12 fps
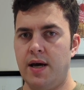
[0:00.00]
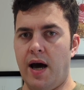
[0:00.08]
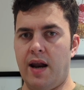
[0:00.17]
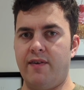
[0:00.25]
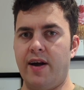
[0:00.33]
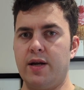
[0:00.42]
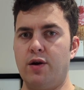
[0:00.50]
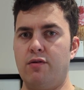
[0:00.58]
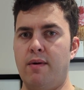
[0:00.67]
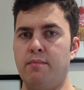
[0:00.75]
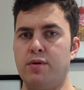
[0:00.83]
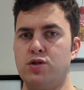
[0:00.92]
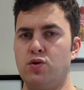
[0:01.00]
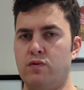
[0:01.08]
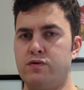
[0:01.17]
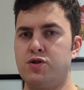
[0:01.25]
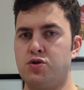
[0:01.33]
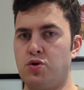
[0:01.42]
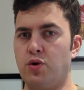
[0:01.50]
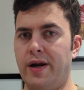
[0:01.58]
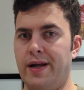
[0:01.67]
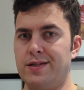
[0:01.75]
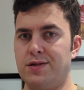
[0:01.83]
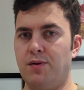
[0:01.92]
And I think I do remember sort of
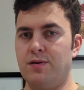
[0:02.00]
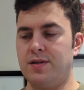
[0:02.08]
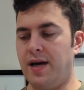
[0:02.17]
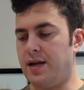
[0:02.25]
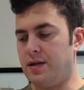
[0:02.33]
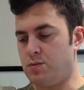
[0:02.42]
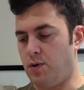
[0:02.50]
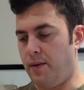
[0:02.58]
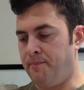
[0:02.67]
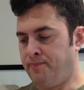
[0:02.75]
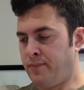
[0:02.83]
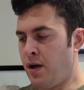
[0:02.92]
struggling towards the end as well.